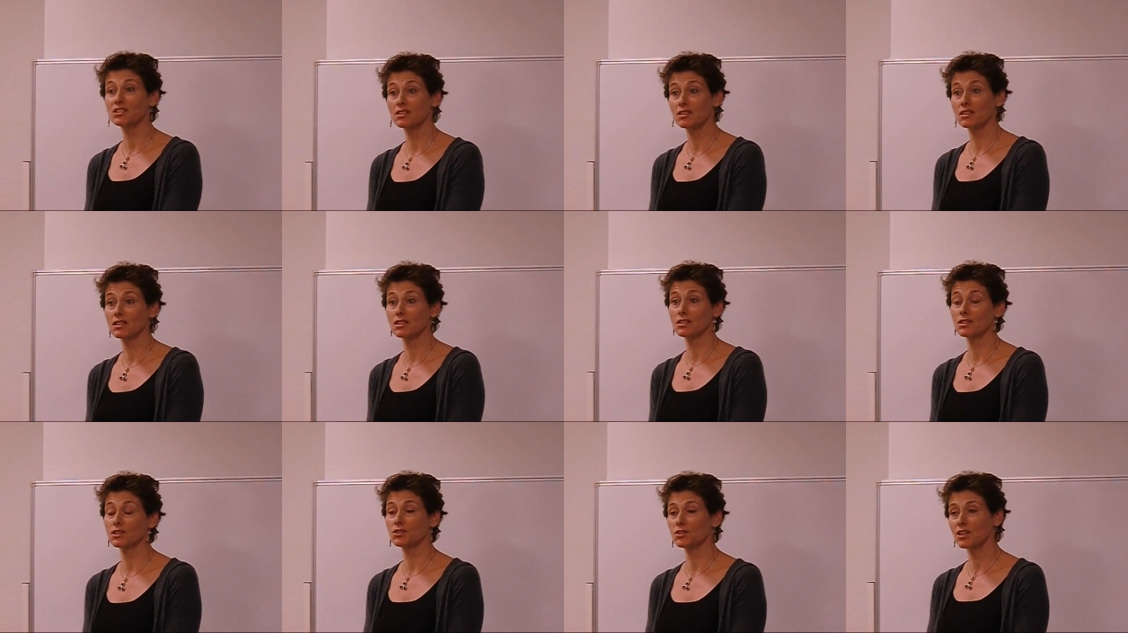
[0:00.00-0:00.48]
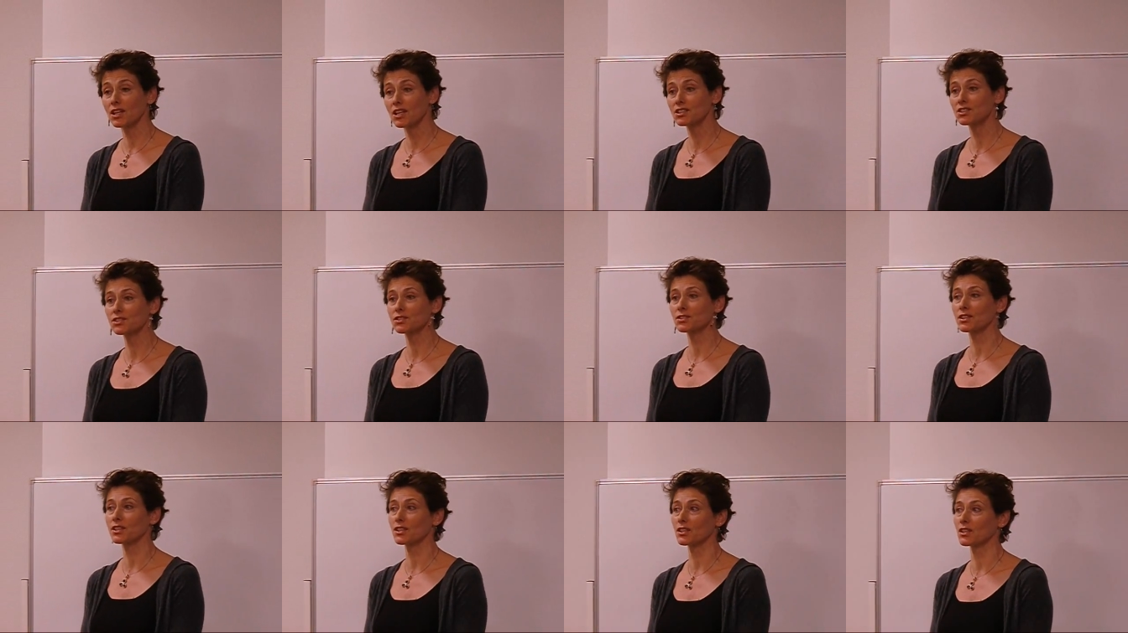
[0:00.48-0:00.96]
the
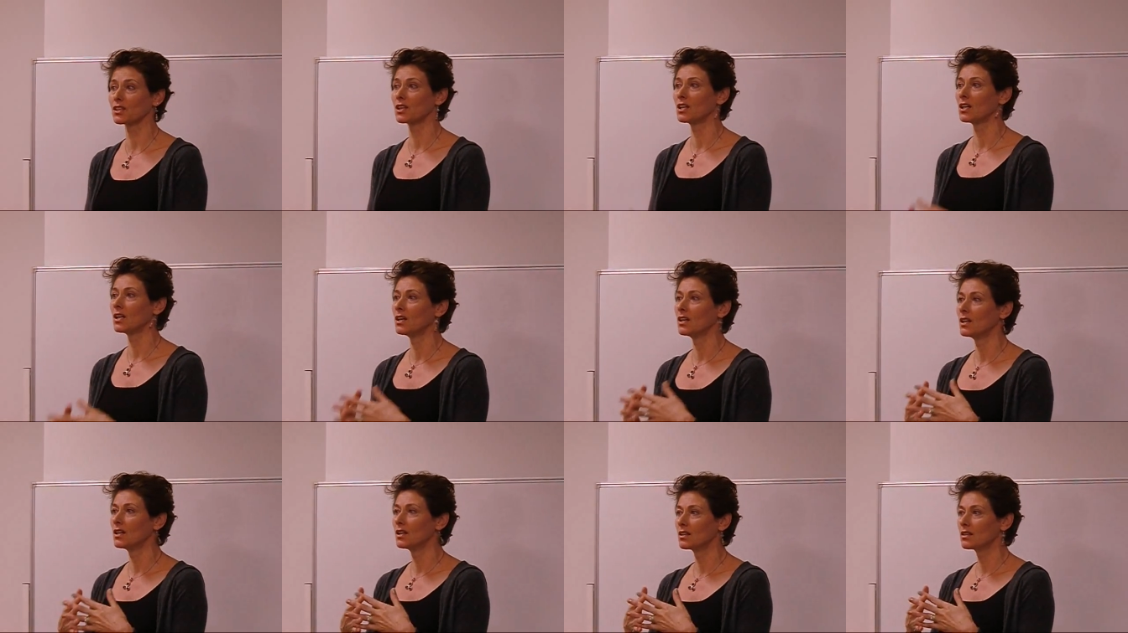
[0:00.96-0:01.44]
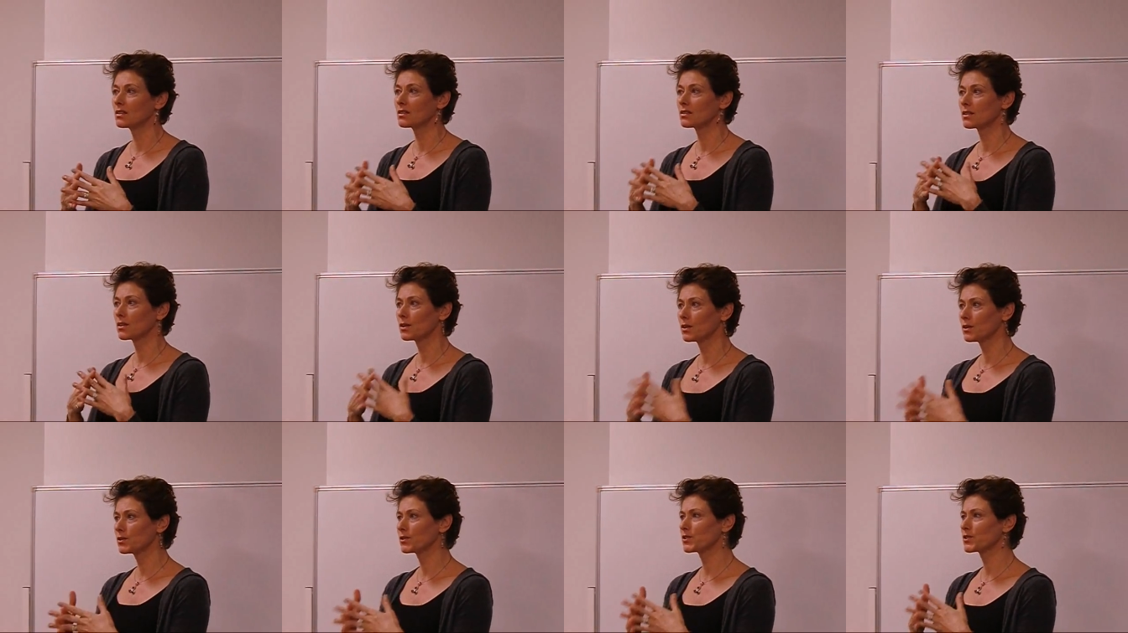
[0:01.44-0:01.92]
treasurer,
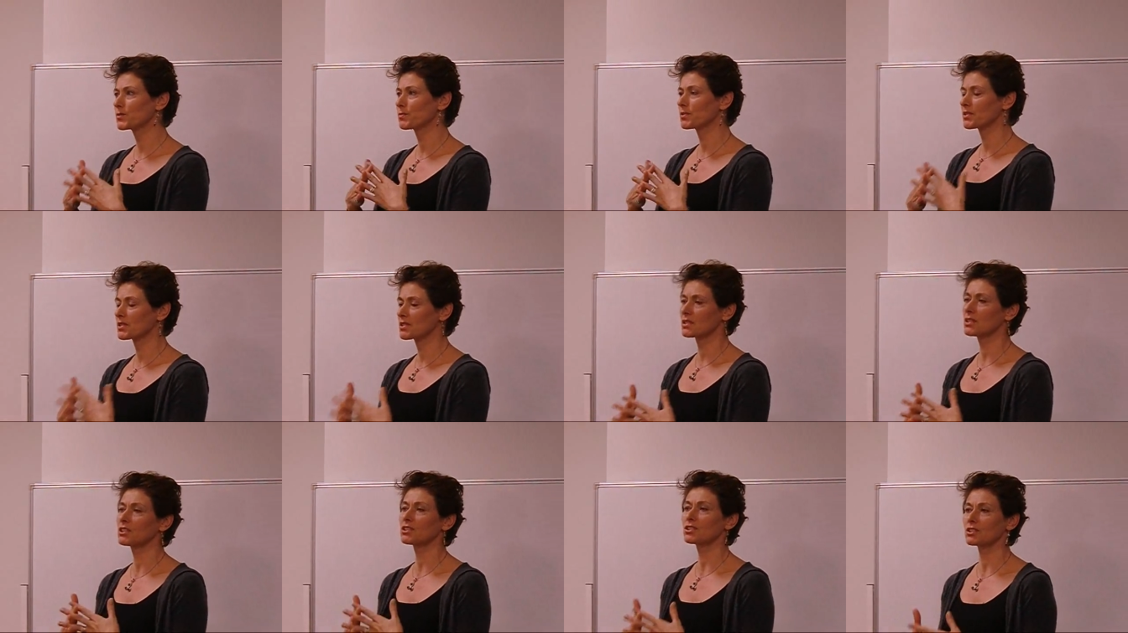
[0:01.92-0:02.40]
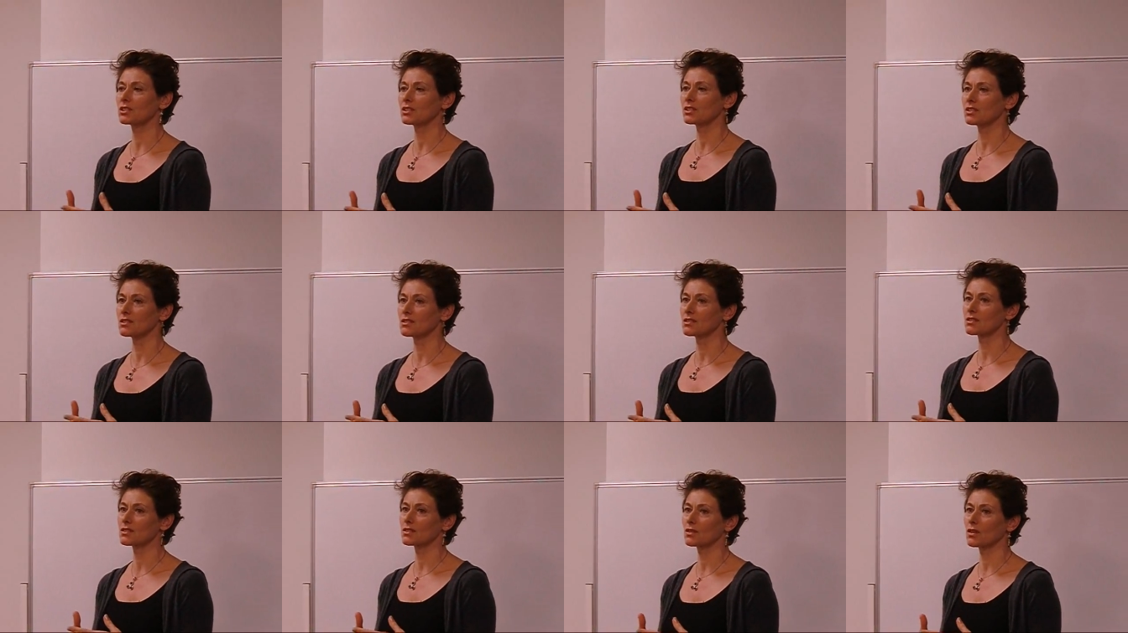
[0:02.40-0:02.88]
those
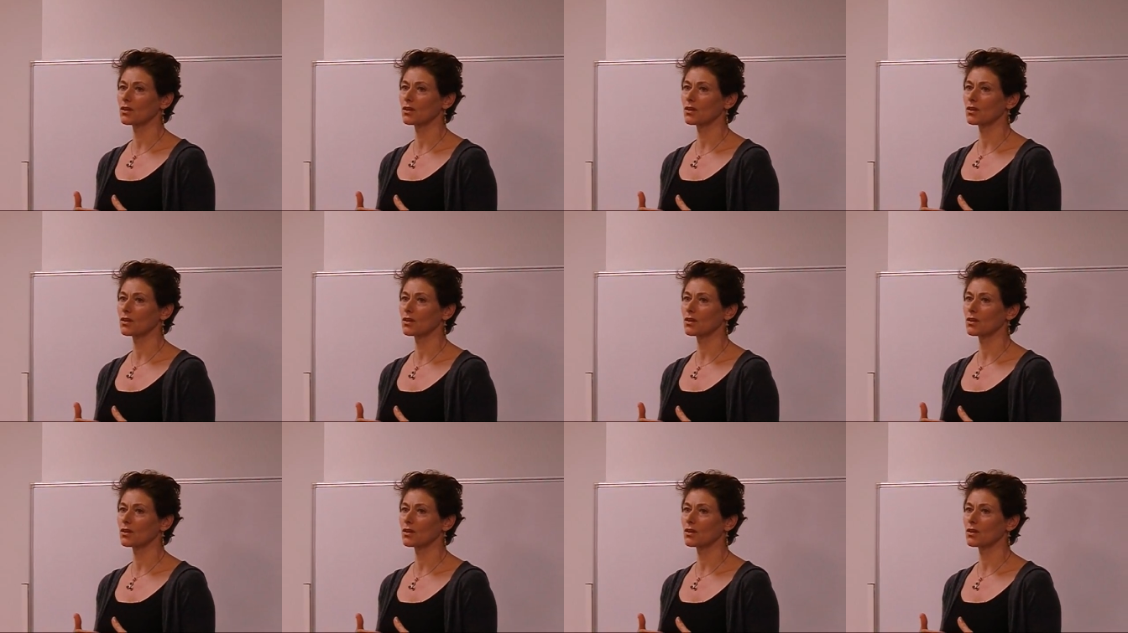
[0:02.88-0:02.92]
positions